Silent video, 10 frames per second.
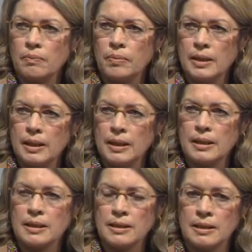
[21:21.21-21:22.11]
beginning
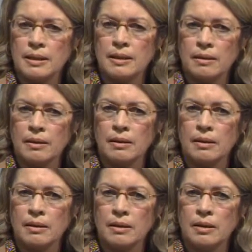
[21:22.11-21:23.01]
to see that
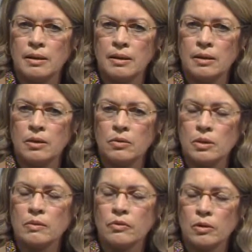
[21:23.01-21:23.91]
the use
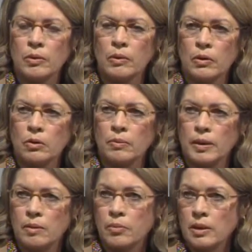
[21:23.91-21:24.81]
of urban renewal by
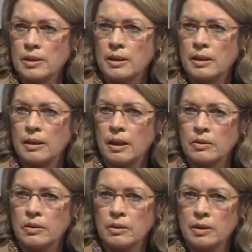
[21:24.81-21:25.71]
the Portland City
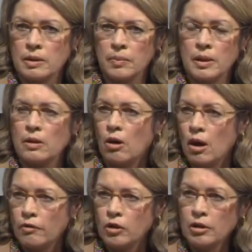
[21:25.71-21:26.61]
Council is a bit
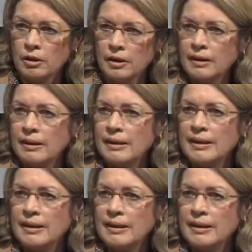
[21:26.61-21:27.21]
novel, mm-hmm.